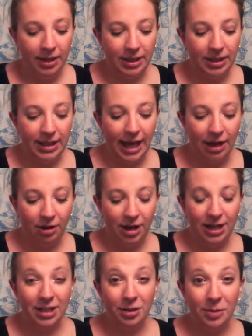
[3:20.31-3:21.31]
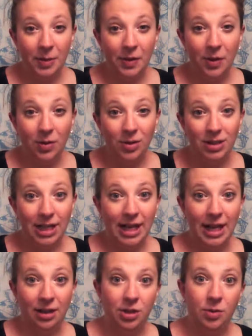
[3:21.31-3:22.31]
Saturday, Derek spent the whole day
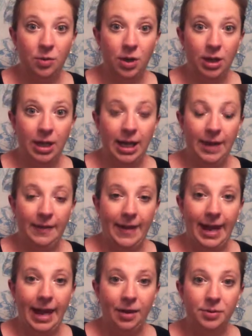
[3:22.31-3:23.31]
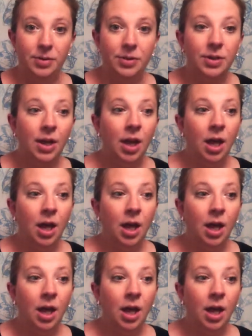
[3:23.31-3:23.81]
actually working at the house,